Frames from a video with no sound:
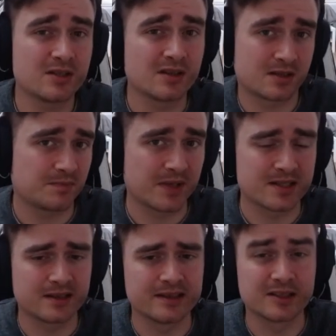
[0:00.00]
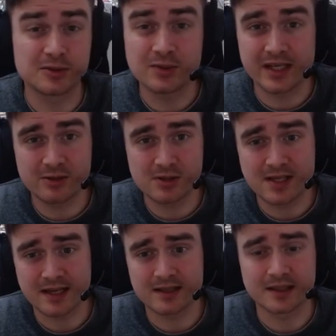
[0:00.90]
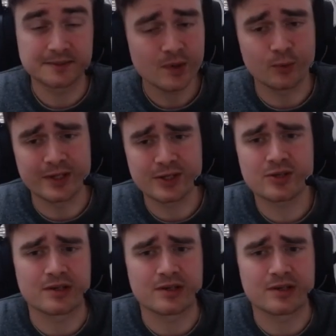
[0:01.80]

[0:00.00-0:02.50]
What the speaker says: That's basically a 2 energy tactic, which